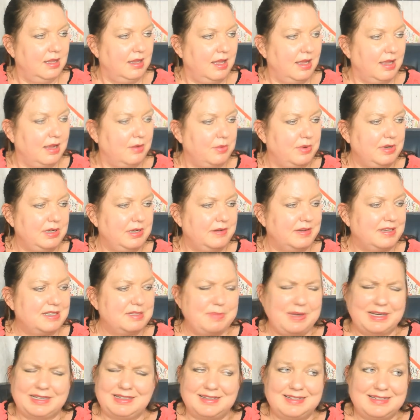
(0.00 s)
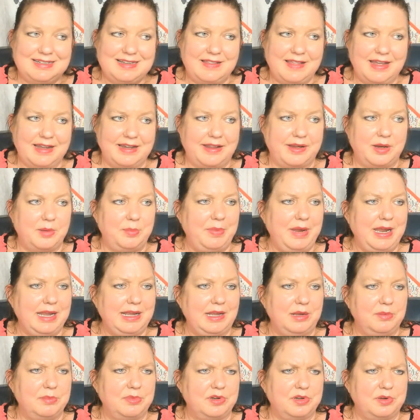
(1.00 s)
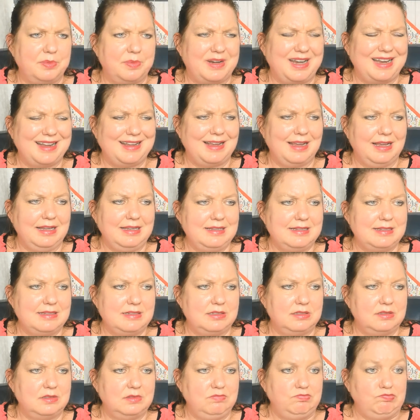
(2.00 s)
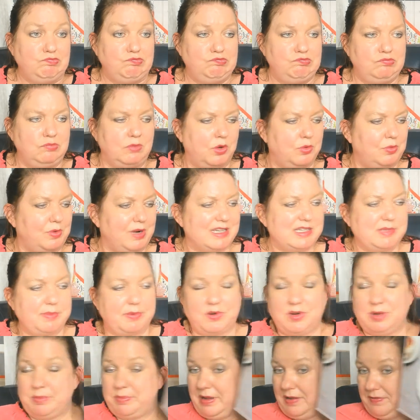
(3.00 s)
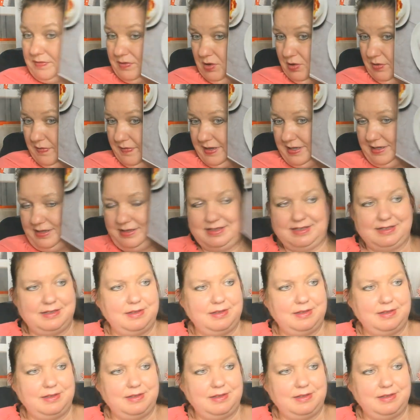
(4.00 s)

Wouldn't expect to see that in a baking book, but I guess. Raspberry pavlovas.